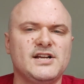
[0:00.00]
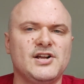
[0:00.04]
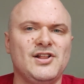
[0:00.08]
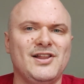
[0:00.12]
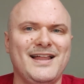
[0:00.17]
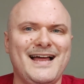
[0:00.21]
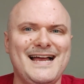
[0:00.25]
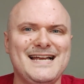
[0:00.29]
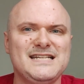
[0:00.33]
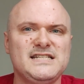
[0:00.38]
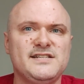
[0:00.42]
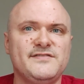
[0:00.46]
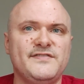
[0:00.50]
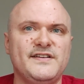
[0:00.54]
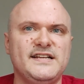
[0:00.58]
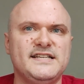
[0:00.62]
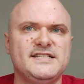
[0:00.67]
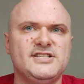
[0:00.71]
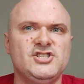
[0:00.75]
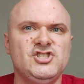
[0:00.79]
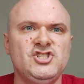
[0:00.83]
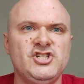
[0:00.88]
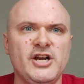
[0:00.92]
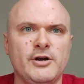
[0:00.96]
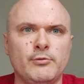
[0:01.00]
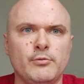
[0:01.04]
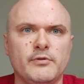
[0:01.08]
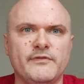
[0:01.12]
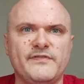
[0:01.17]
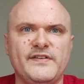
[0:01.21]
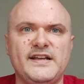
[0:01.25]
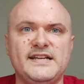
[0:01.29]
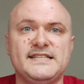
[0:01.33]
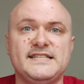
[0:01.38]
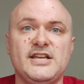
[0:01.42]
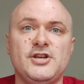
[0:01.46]
class feats,
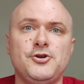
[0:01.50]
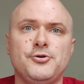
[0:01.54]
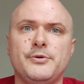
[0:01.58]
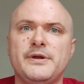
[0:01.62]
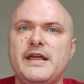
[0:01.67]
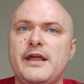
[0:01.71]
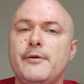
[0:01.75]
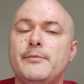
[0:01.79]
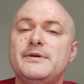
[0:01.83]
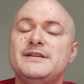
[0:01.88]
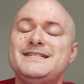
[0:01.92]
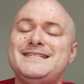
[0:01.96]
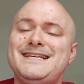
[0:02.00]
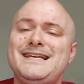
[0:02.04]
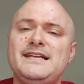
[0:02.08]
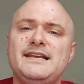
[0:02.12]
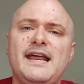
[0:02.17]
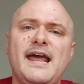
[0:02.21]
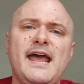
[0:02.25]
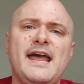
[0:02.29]
general feats, and you're guaranteed